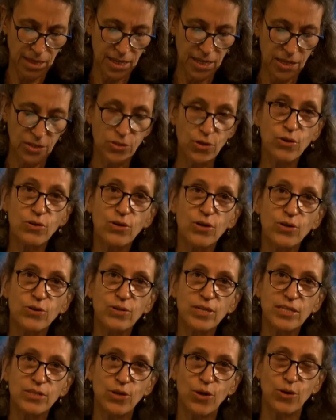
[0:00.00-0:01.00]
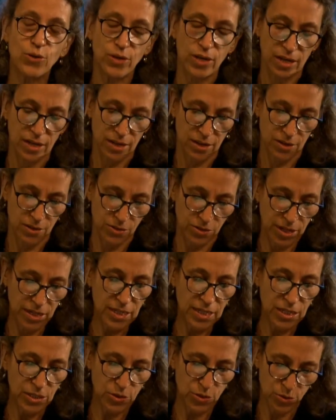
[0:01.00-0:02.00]
Kidogo kidoga,
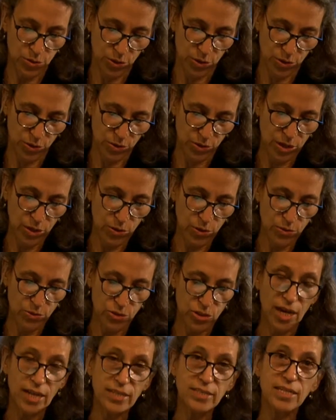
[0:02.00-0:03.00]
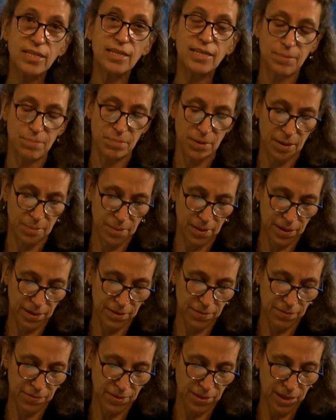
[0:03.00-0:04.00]
kidogo, hujaza kibaba.